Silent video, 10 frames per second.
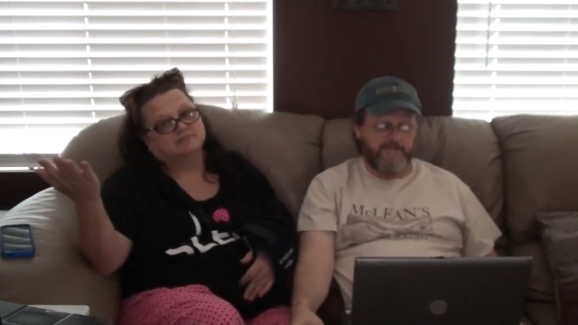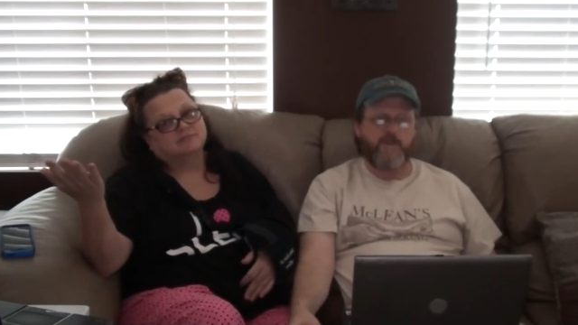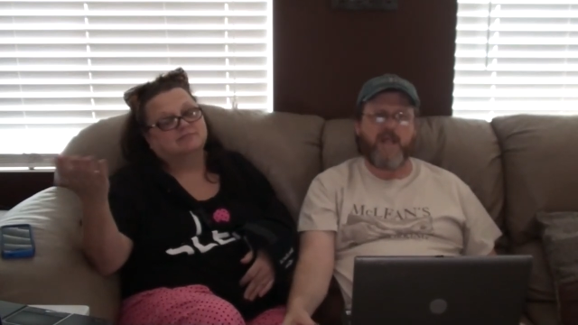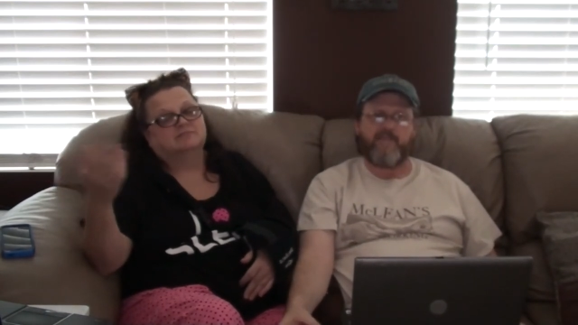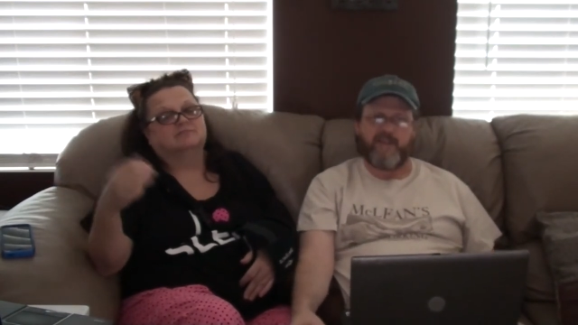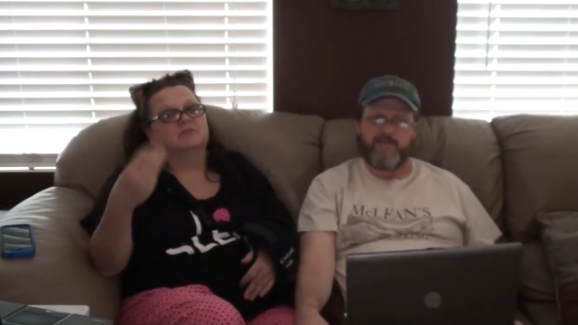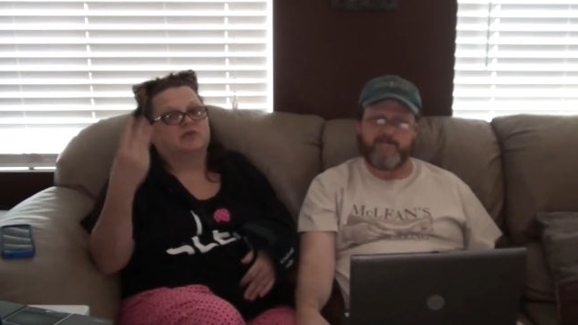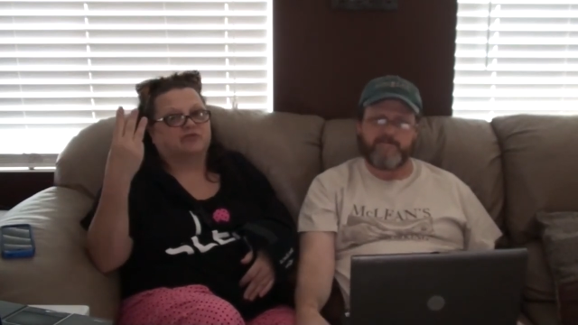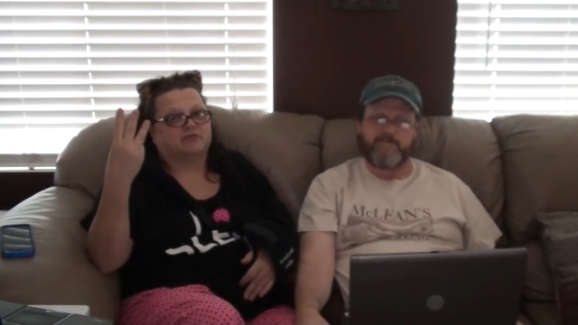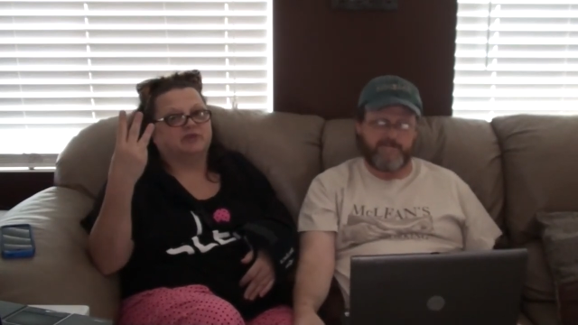Speaker 1: We love it.
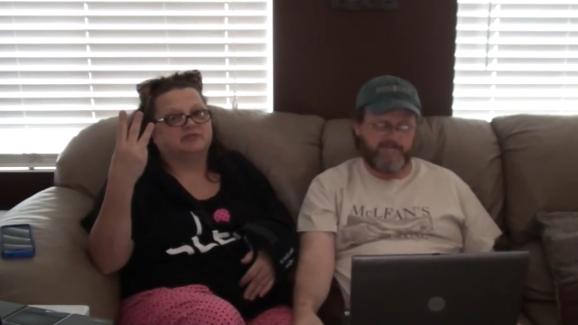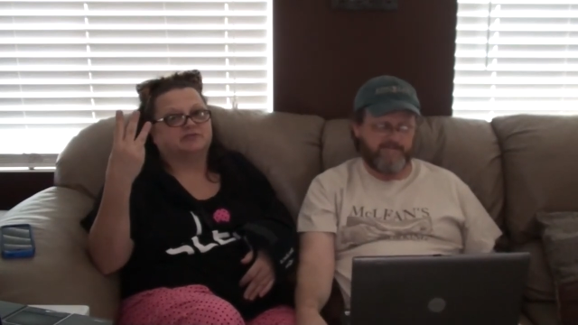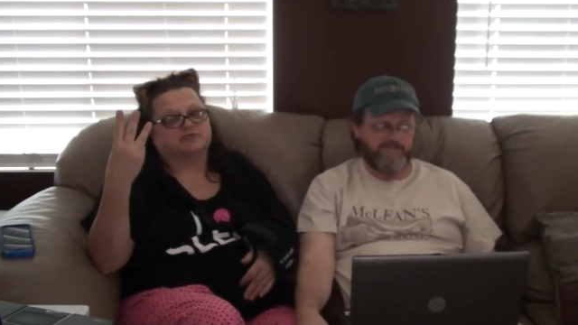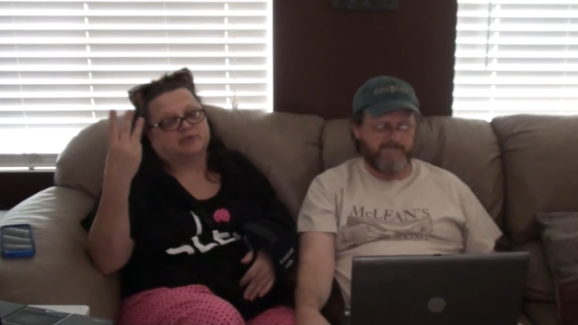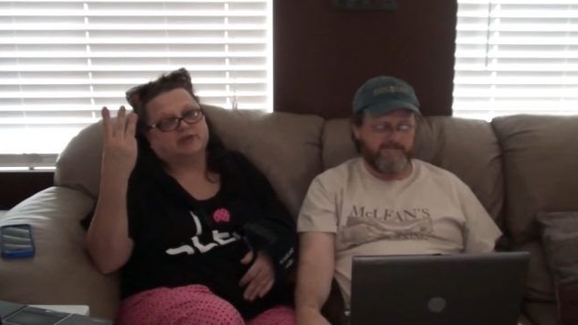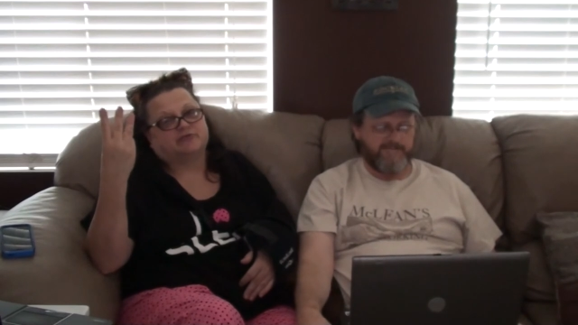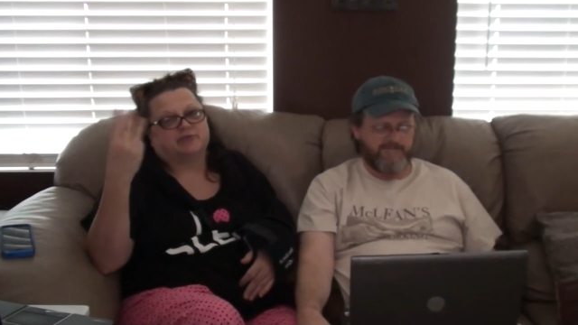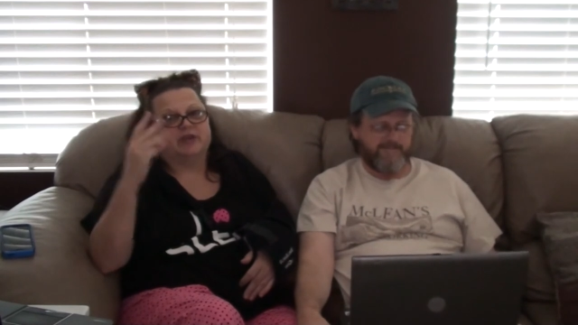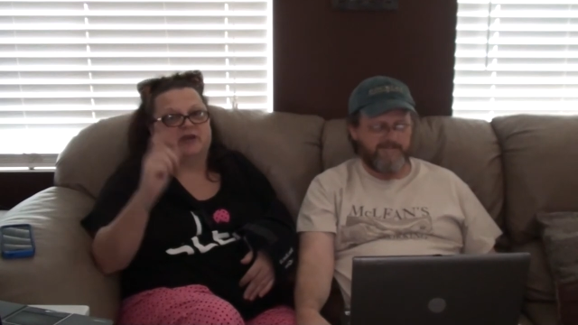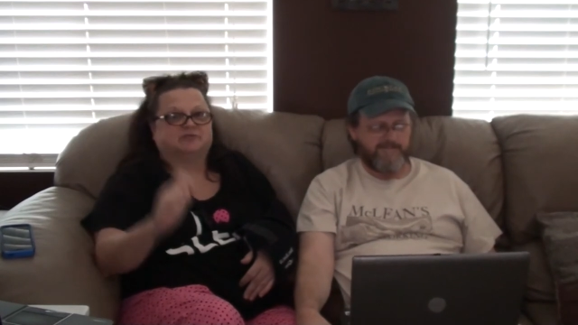Three three
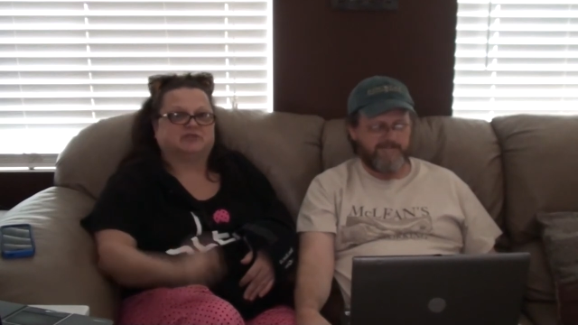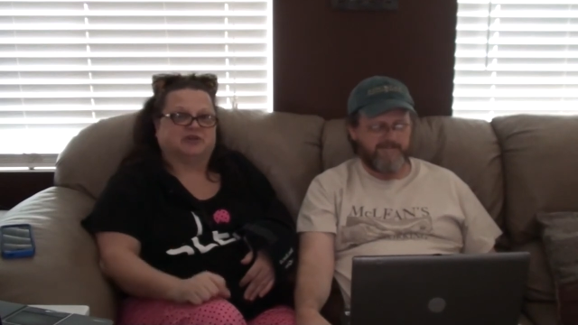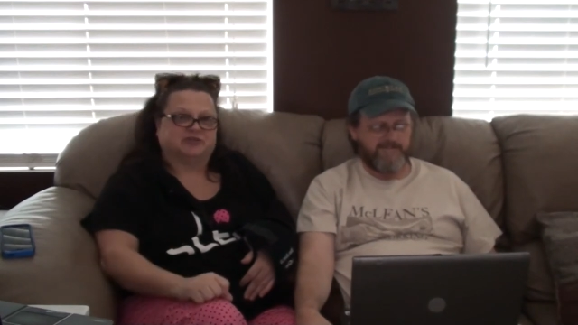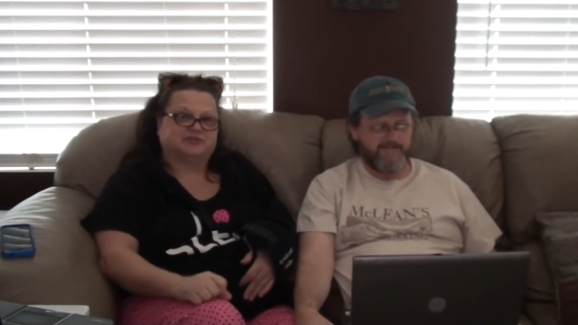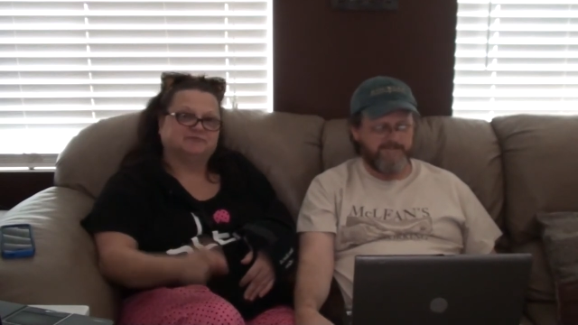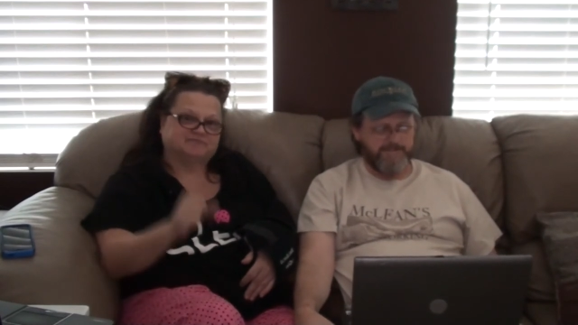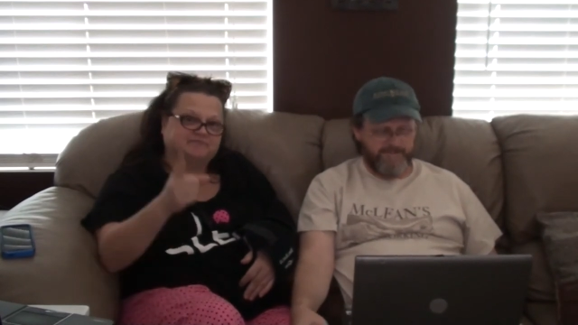three and a half stars.